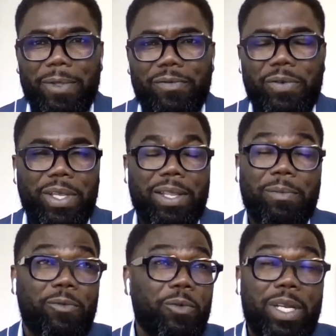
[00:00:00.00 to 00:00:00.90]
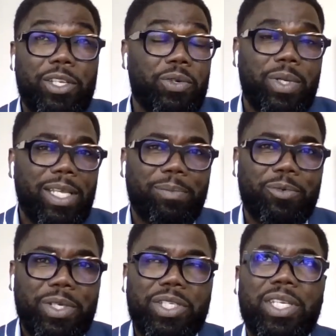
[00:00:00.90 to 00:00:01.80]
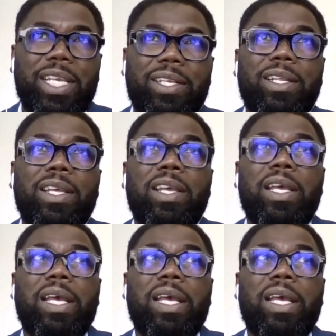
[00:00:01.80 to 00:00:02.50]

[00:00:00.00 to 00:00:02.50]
If you can really truly appreciate